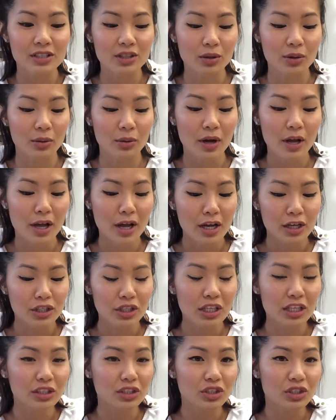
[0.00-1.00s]
So
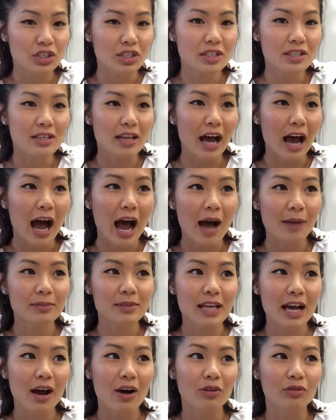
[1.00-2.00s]
she didn't just
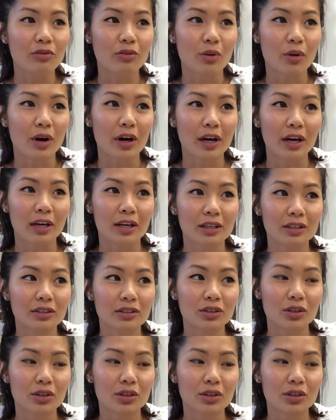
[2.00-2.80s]
opt out for,